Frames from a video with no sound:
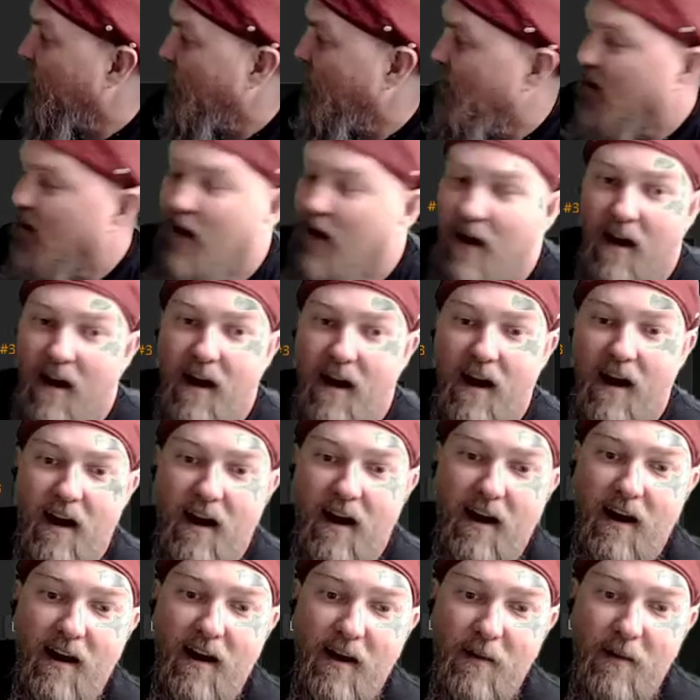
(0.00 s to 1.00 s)
tail in
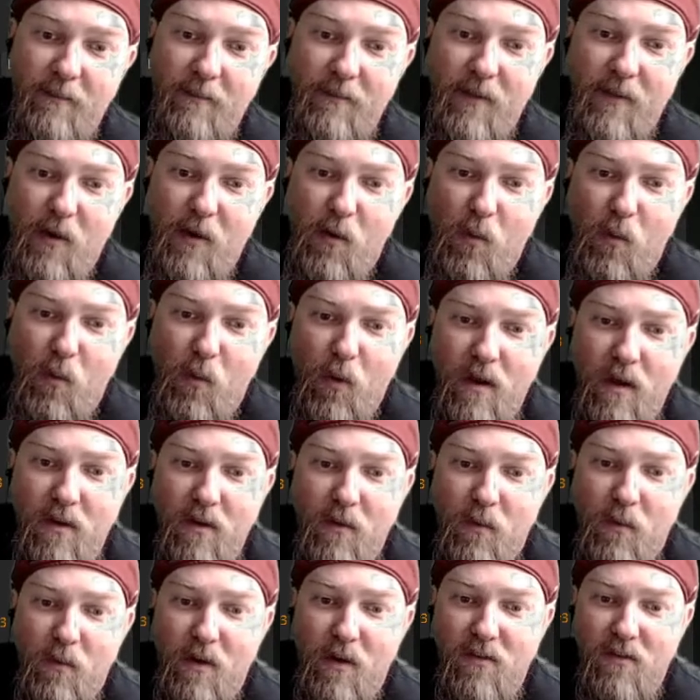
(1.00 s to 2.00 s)
the game, man. We need
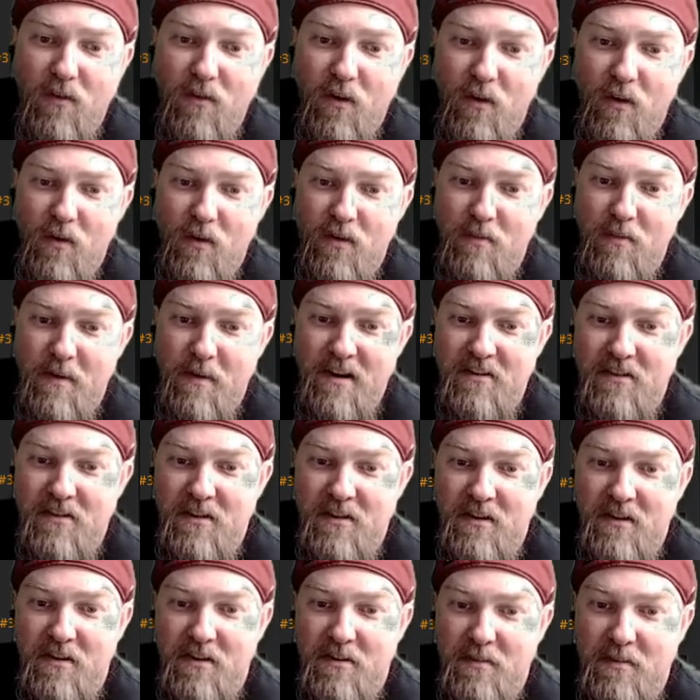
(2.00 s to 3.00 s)
to be able to eat some
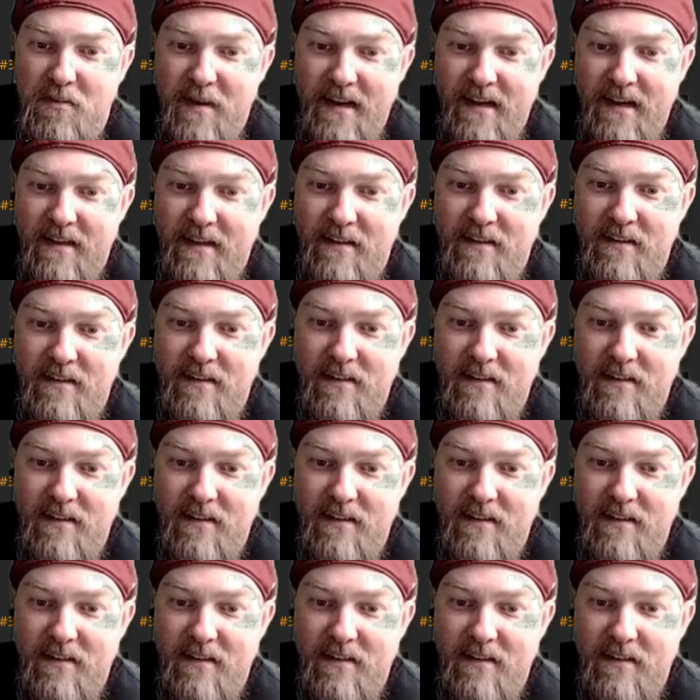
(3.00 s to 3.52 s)
gator tail.